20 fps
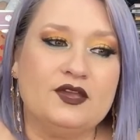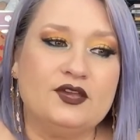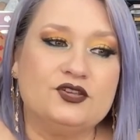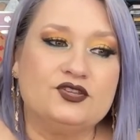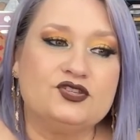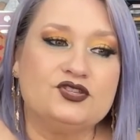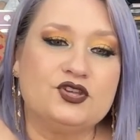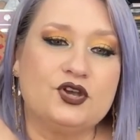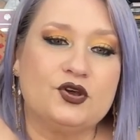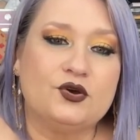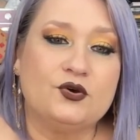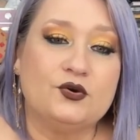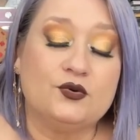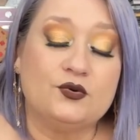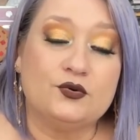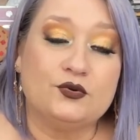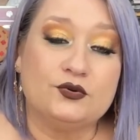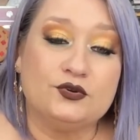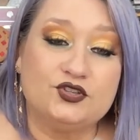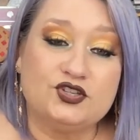
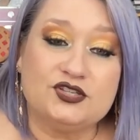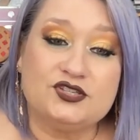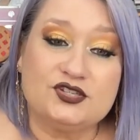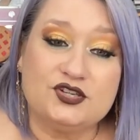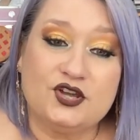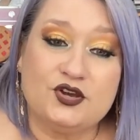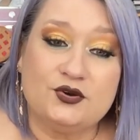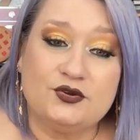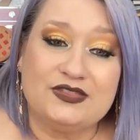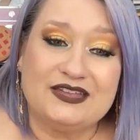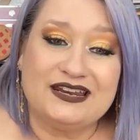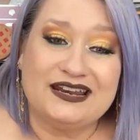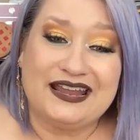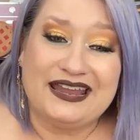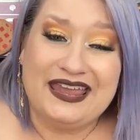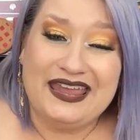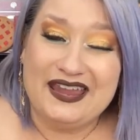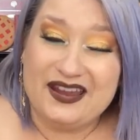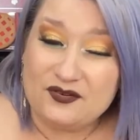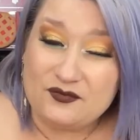So just know that I
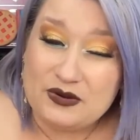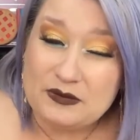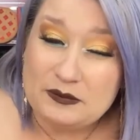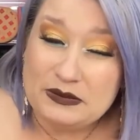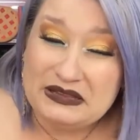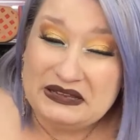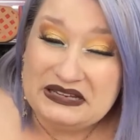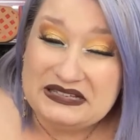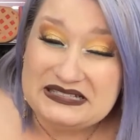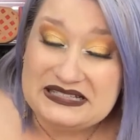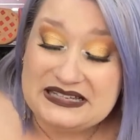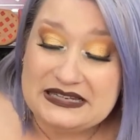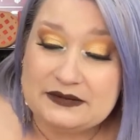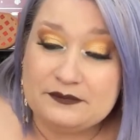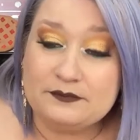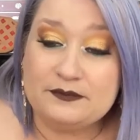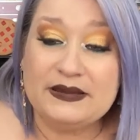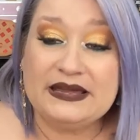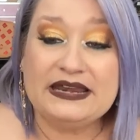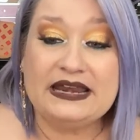can't replace
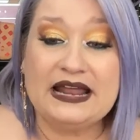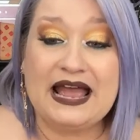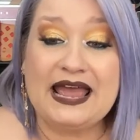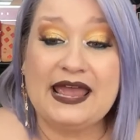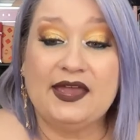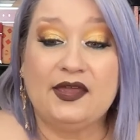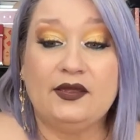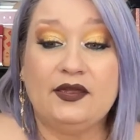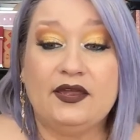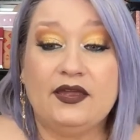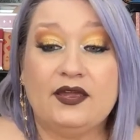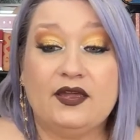it, but I,